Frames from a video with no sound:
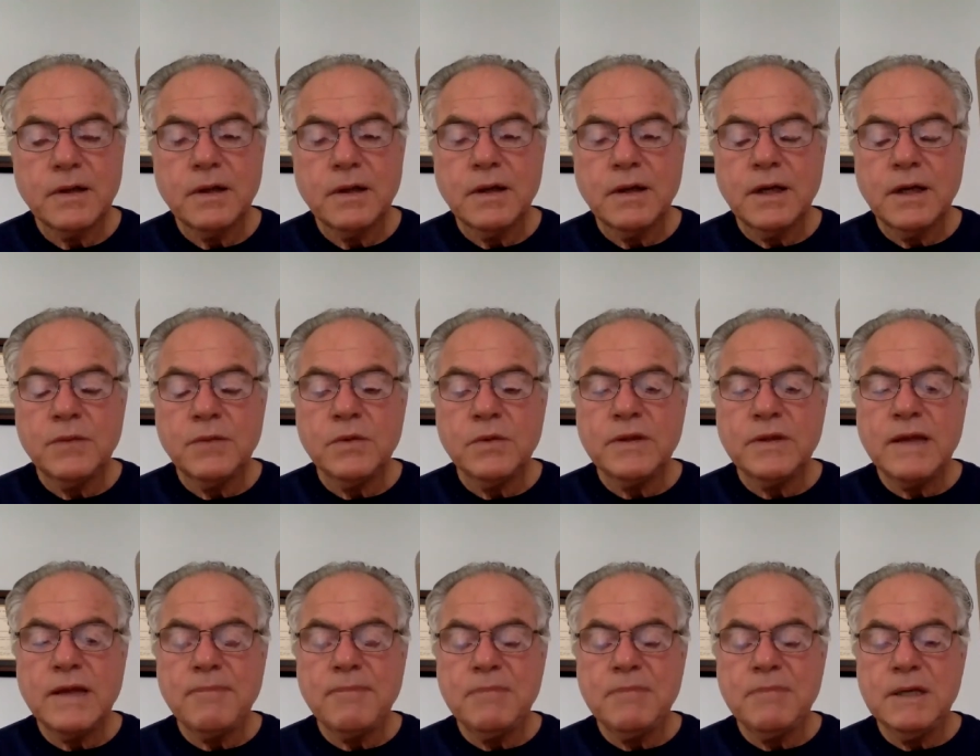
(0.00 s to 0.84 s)
And what
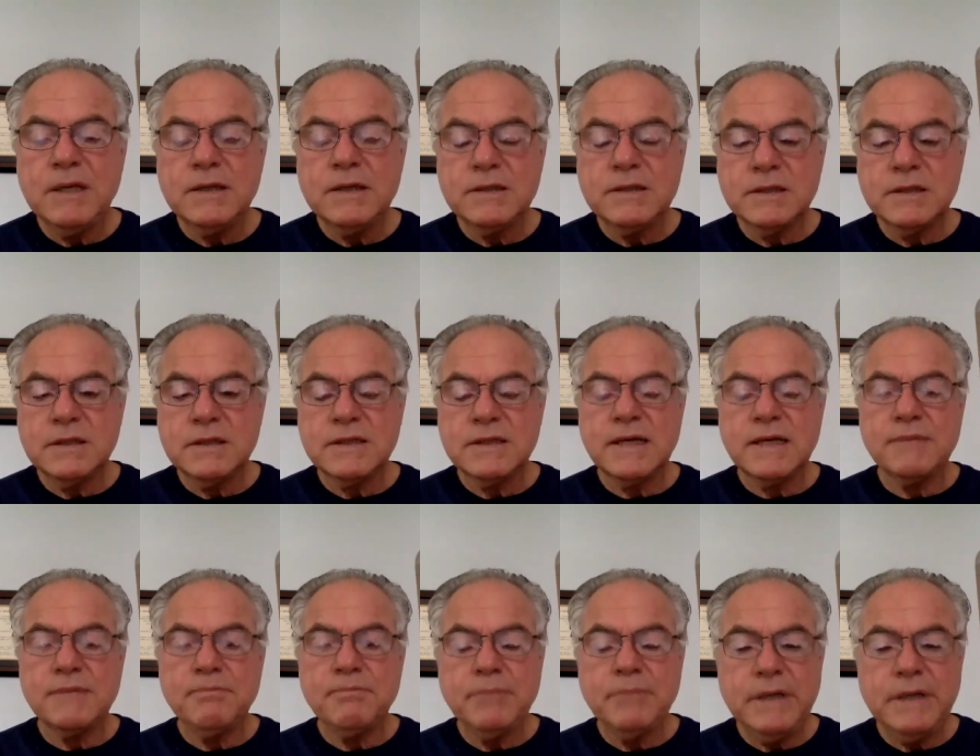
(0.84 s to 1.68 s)
that means is
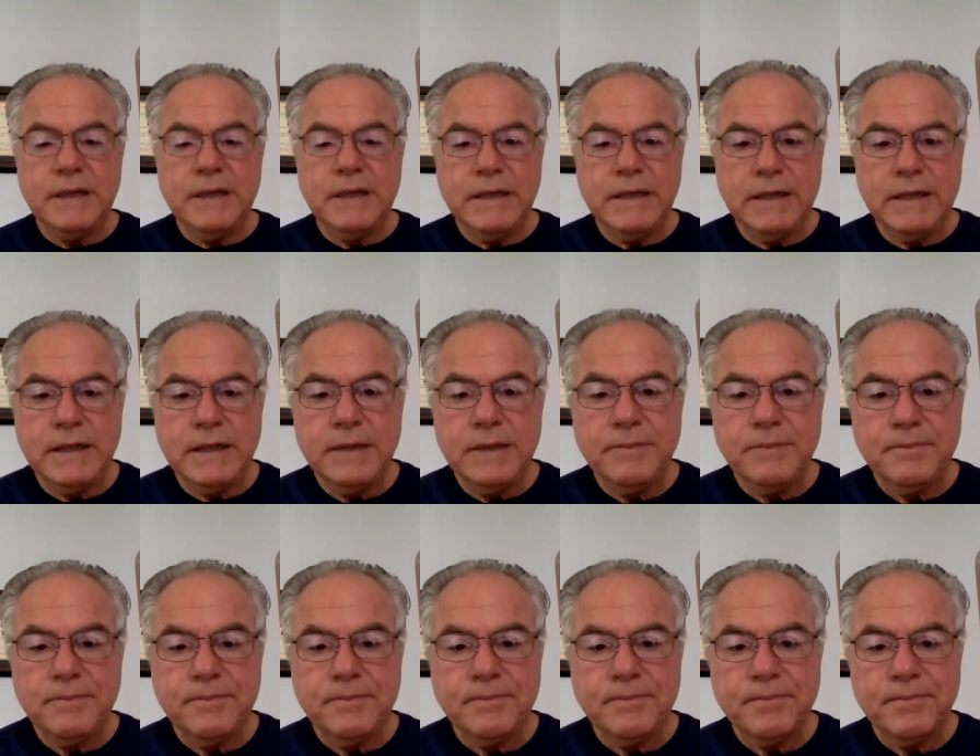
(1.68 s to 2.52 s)
that P
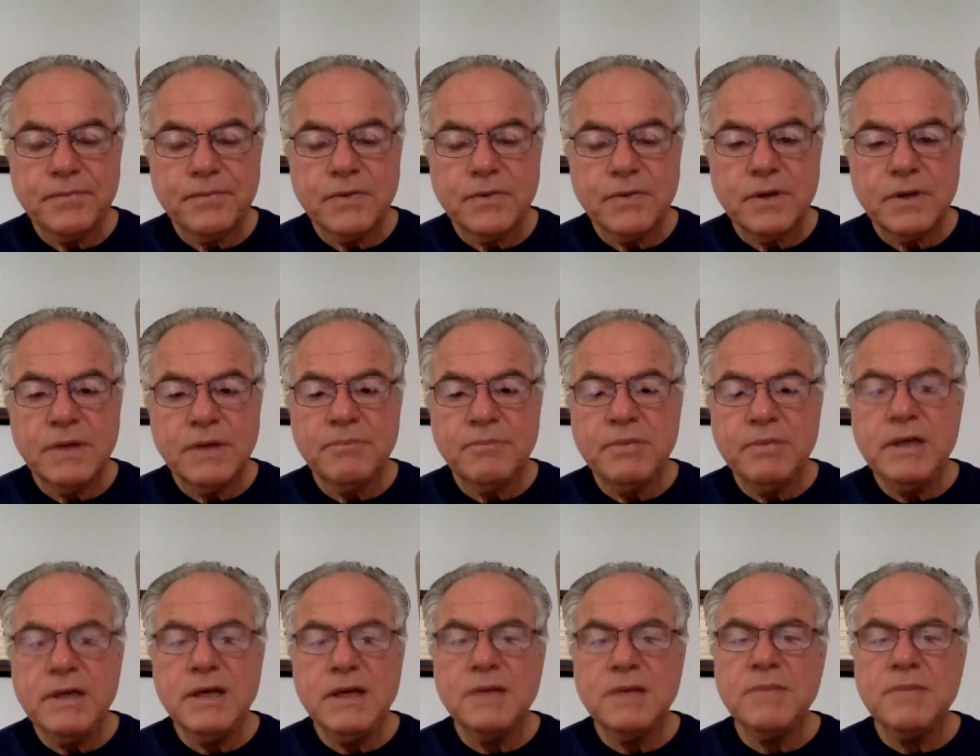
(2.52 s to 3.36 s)
and
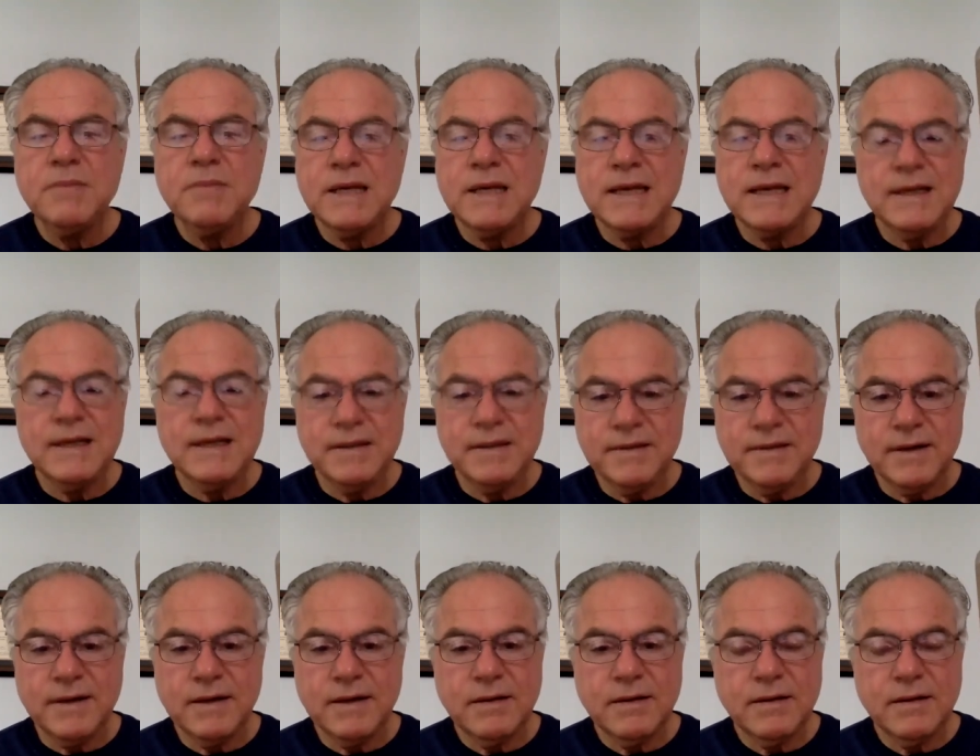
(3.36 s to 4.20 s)
P can mean
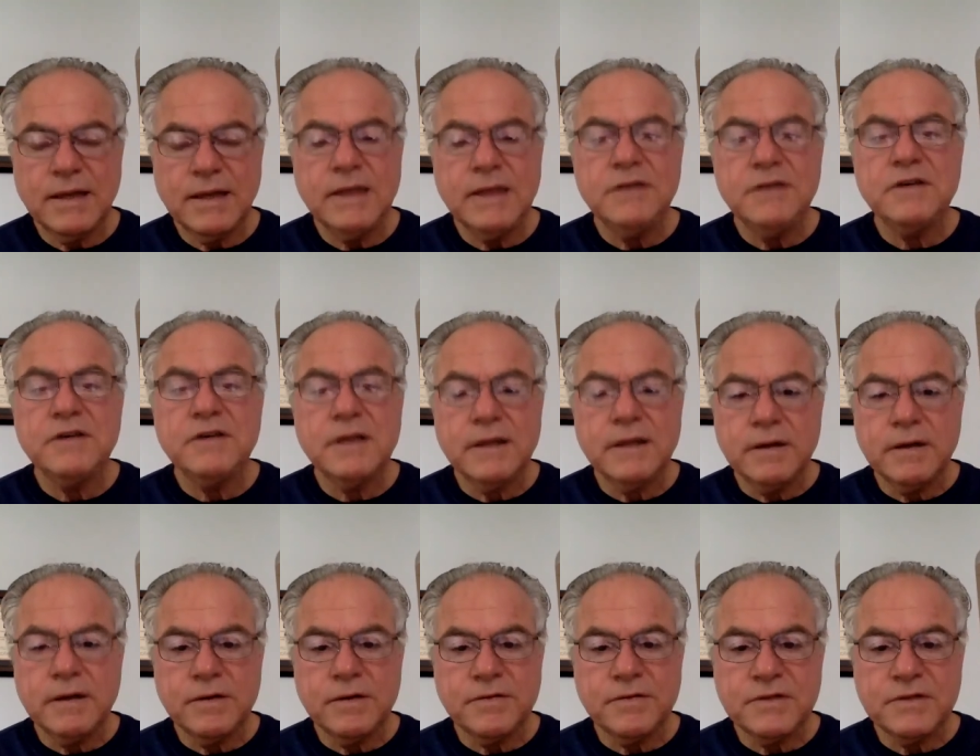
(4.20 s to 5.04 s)
anything, any
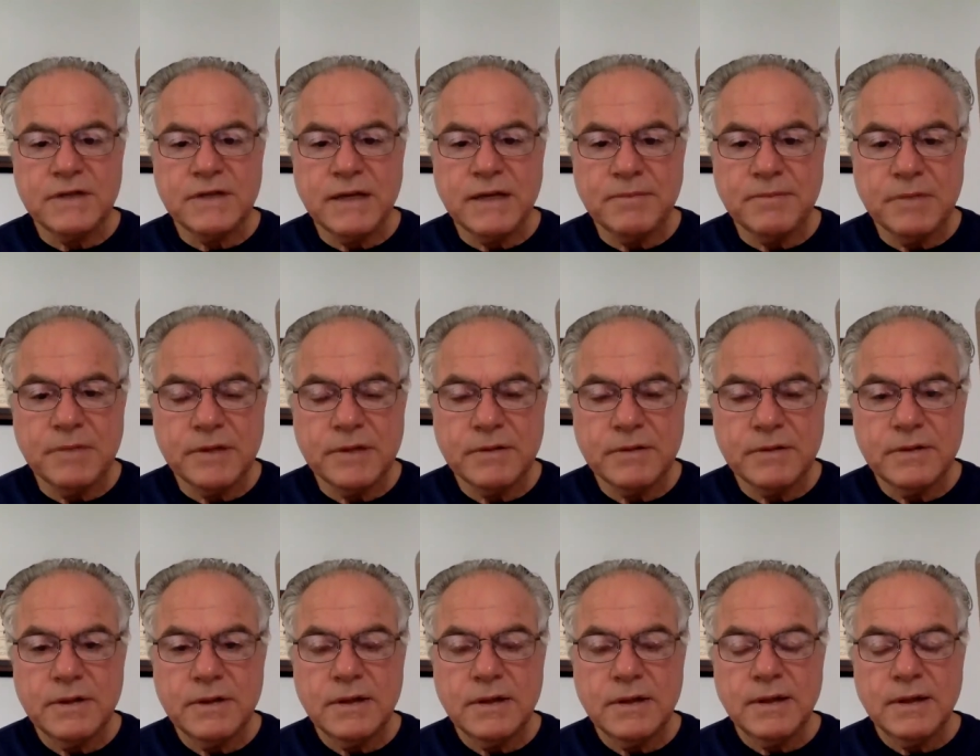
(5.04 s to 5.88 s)
declarative statement,
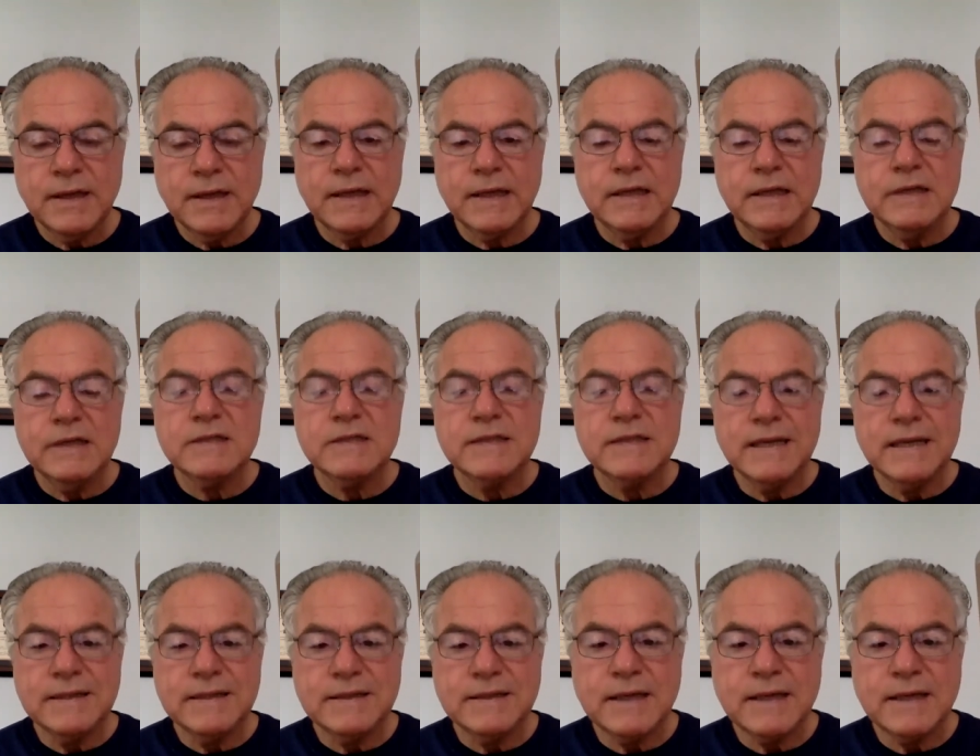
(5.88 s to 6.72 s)
like it is
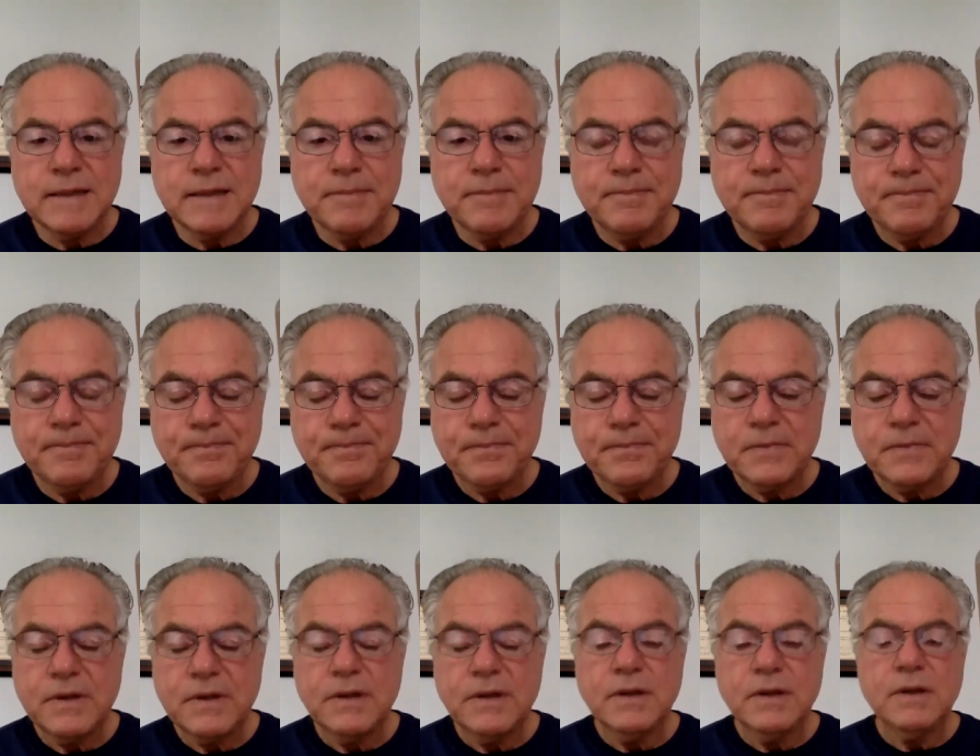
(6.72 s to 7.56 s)
daytime.
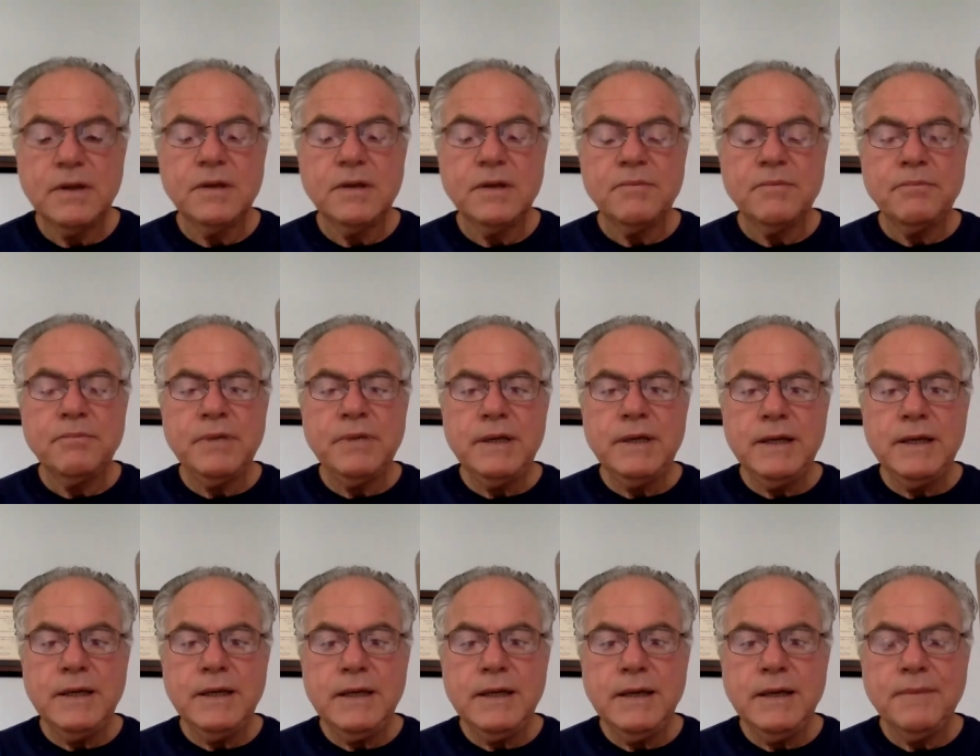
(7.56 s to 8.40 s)

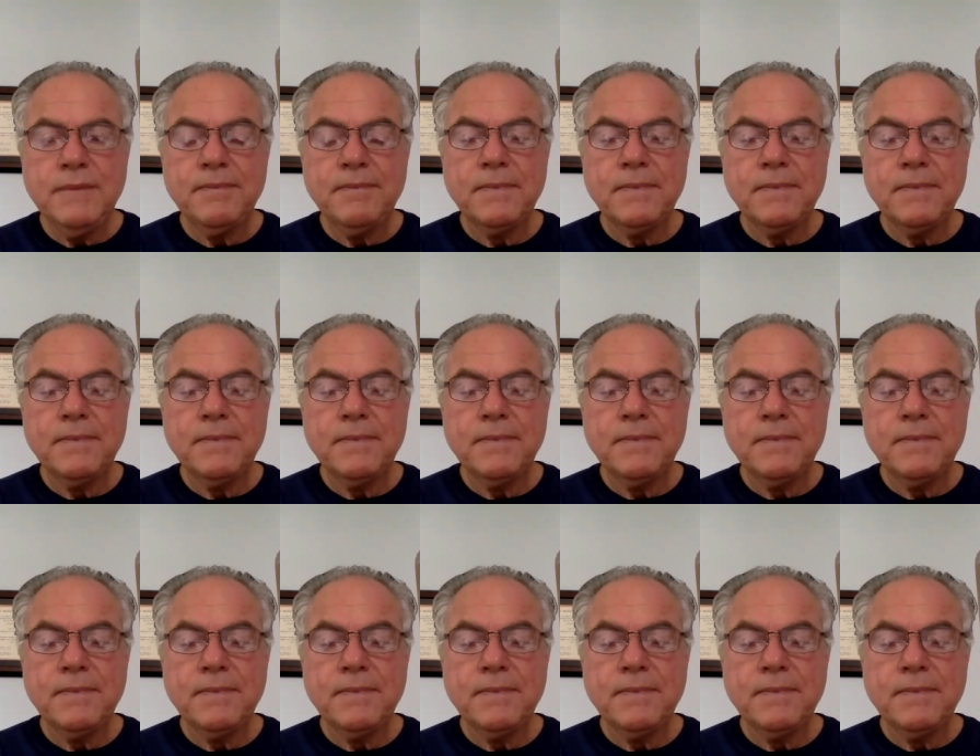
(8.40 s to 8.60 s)
P